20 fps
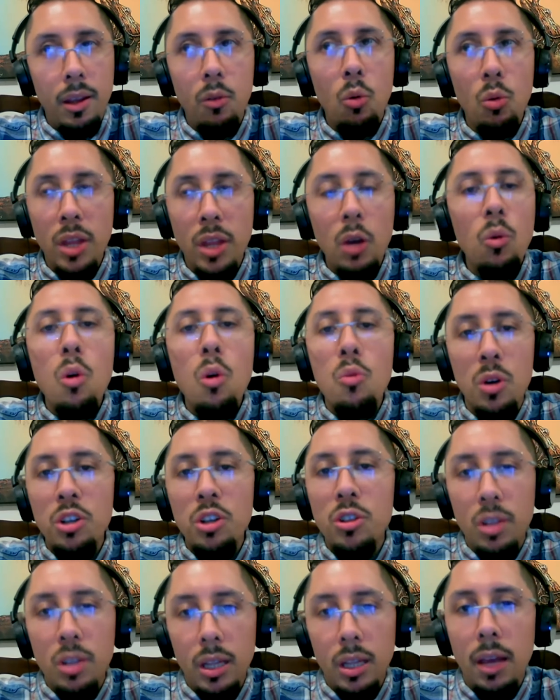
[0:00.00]
won't
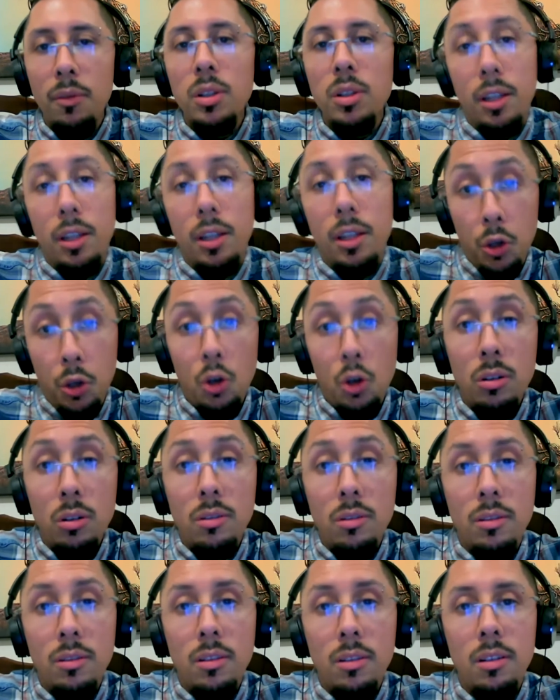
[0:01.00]
reach the levels that they could
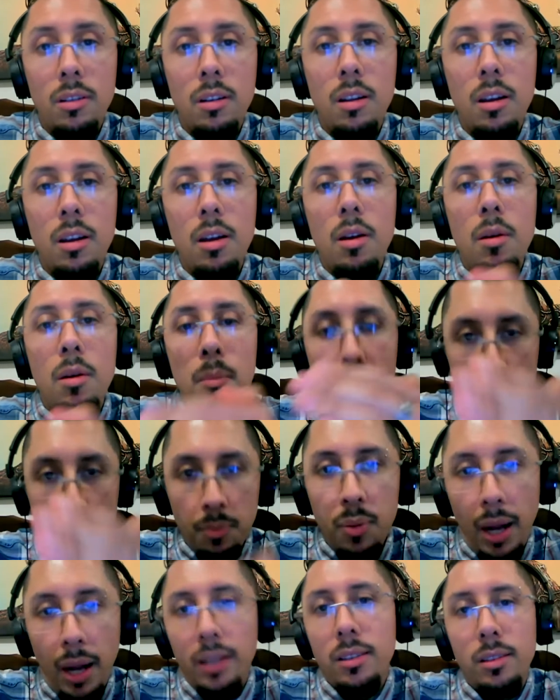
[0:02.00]
by
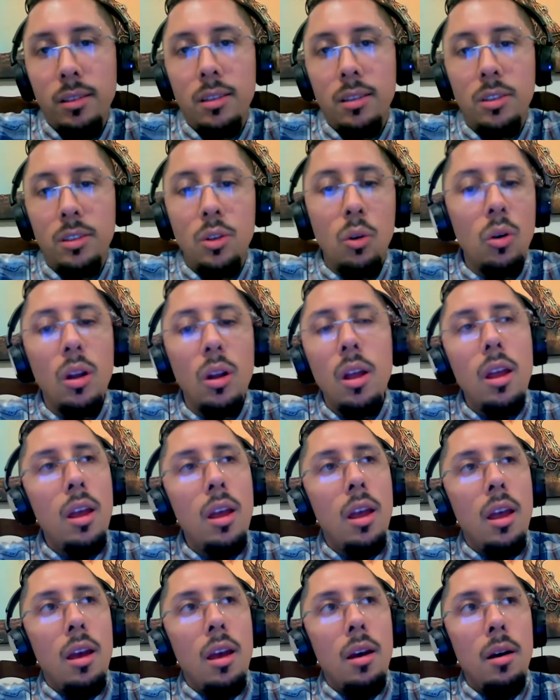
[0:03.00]
practicing. So,
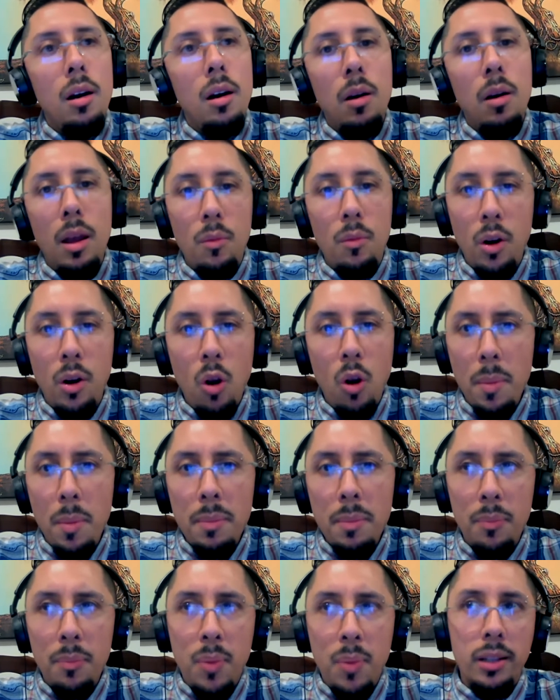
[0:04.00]
and what do I mean
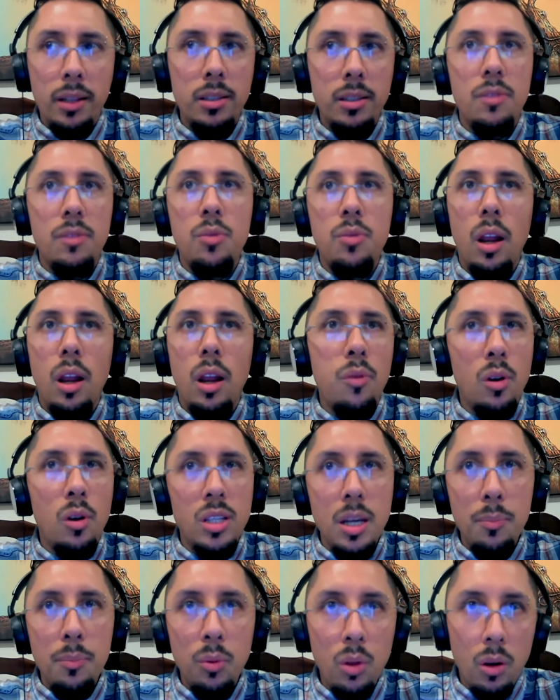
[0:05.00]
by practicing? For
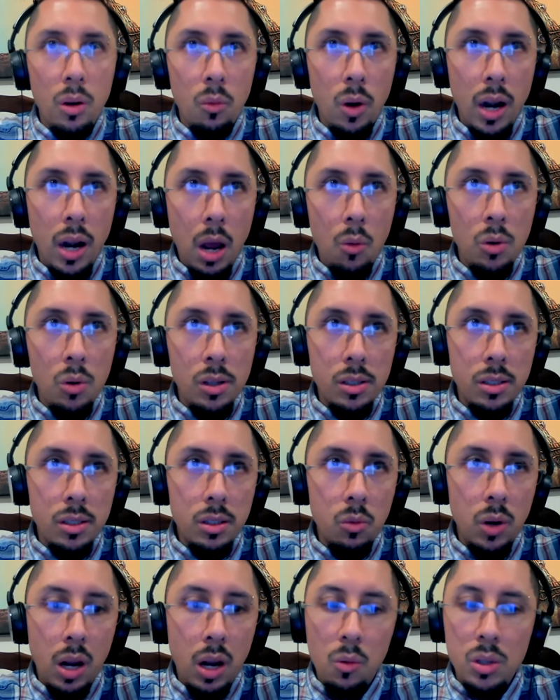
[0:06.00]
example, when I was
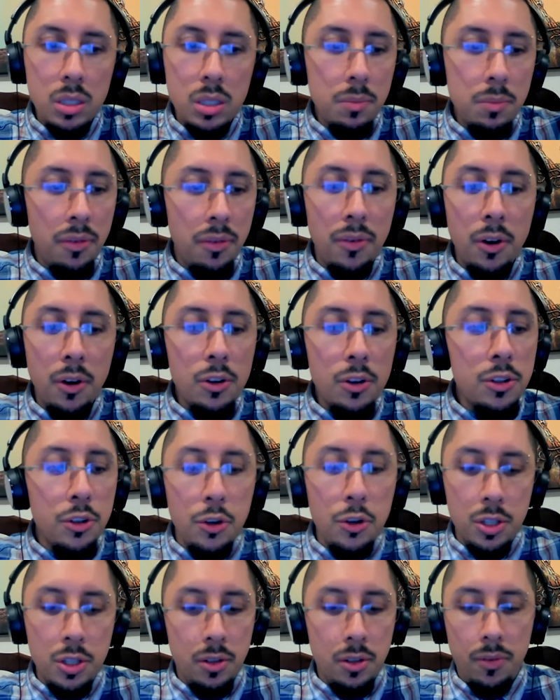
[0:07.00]
in my first
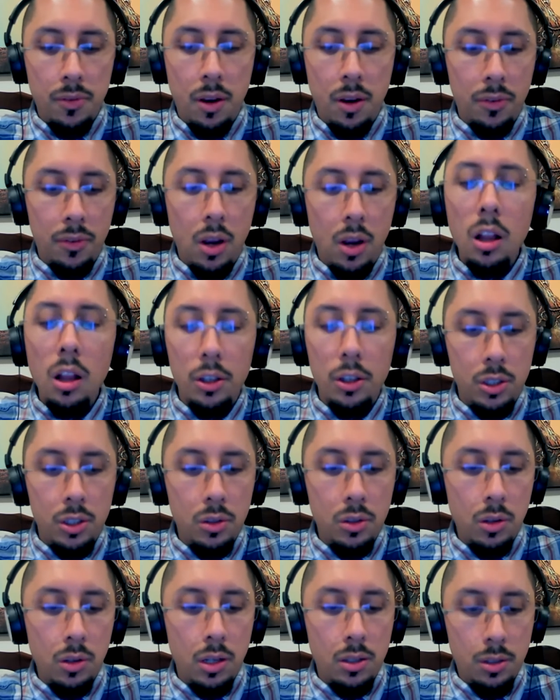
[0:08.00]
years of college
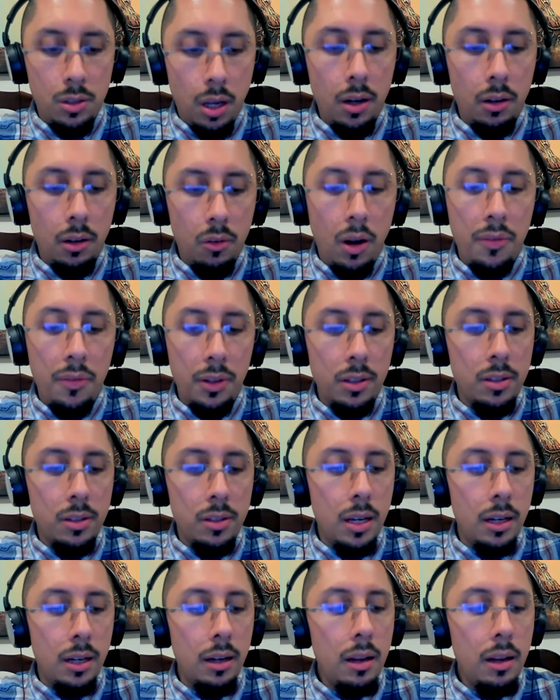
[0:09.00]
studying graphic design,